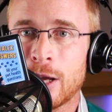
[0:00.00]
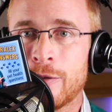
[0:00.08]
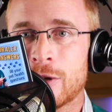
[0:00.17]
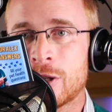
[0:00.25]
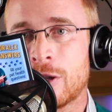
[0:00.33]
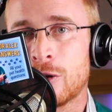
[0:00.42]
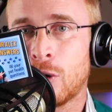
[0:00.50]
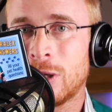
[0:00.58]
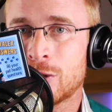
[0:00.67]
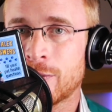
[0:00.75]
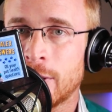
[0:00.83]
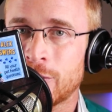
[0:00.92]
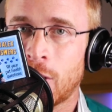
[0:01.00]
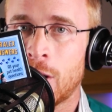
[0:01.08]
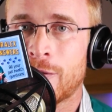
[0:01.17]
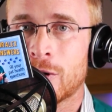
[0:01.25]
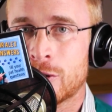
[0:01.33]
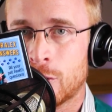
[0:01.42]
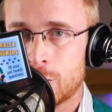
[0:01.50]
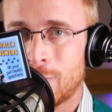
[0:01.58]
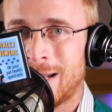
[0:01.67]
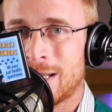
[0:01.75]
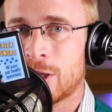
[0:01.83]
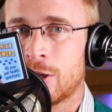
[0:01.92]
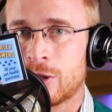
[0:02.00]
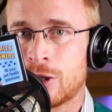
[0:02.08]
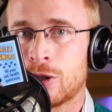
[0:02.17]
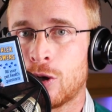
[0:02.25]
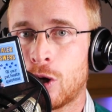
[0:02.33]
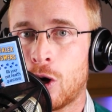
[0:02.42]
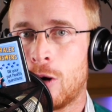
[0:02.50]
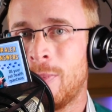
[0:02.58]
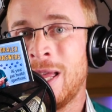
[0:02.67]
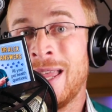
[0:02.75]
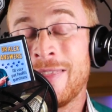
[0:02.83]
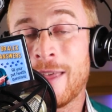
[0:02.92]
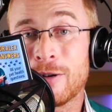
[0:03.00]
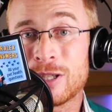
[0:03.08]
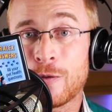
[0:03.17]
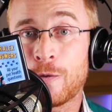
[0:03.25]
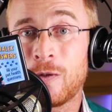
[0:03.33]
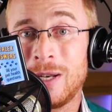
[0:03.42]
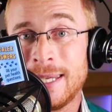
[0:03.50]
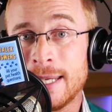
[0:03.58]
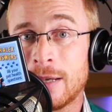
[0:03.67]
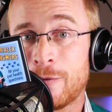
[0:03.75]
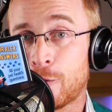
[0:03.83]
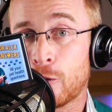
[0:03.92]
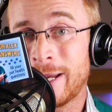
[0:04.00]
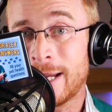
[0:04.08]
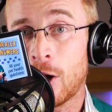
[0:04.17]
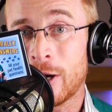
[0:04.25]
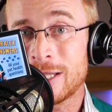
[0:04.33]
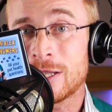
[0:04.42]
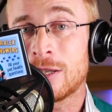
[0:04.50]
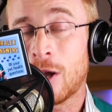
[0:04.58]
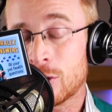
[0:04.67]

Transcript: over to the Knowledge Vault over at dralexanswers.com, there is a free guide